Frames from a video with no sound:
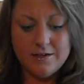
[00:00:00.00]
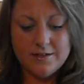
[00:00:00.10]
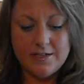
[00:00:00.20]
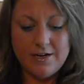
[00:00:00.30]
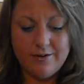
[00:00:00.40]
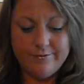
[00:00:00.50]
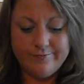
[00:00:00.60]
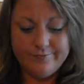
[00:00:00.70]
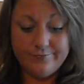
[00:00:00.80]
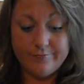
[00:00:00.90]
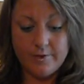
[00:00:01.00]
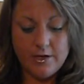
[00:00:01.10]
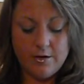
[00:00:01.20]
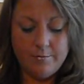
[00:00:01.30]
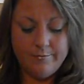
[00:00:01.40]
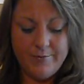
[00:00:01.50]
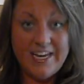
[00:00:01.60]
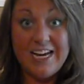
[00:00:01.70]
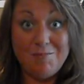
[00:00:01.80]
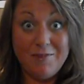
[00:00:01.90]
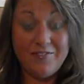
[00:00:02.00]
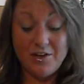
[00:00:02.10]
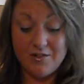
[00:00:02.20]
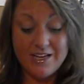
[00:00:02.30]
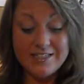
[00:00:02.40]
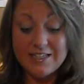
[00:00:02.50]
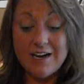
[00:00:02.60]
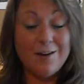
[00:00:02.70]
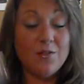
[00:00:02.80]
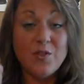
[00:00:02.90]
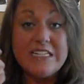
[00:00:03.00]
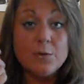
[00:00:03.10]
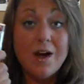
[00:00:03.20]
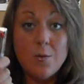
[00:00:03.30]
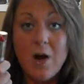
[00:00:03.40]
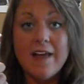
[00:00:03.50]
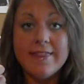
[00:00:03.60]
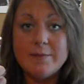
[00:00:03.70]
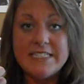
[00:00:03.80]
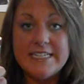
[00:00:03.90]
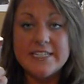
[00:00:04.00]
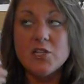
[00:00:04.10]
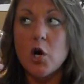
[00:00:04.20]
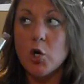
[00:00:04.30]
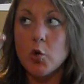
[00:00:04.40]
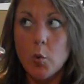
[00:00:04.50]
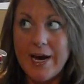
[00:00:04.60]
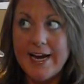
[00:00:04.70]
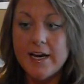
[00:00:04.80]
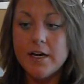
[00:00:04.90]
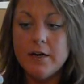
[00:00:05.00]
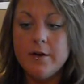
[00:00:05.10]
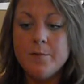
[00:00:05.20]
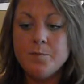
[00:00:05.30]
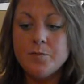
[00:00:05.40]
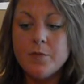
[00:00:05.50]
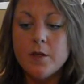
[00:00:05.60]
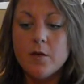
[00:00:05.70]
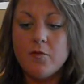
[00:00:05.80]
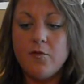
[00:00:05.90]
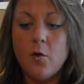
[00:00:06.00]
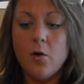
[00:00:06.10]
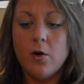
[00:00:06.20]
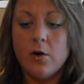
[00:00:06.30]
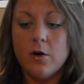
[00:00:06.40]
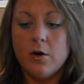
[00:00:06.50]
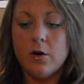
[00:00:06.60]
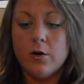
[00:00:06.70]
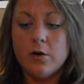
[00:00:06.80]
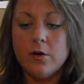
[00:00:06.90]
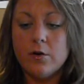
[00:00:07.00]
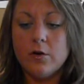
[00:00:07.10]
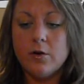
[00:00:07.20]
So, you know, pick you up a few. These these Wet n Wild lipsticks are great for